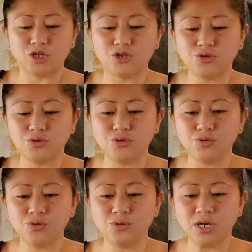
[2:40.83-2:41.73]

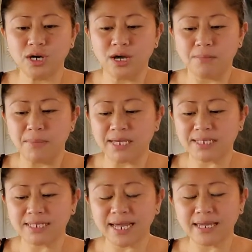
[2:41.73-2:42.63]
to my
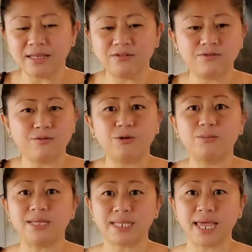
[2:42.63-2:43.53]
second
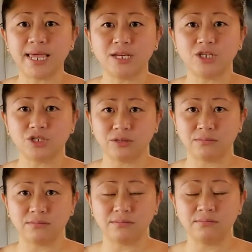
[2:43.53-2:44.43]

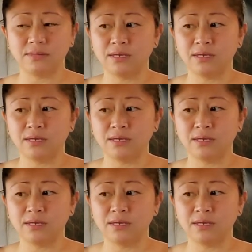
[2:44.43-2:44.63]
fermentation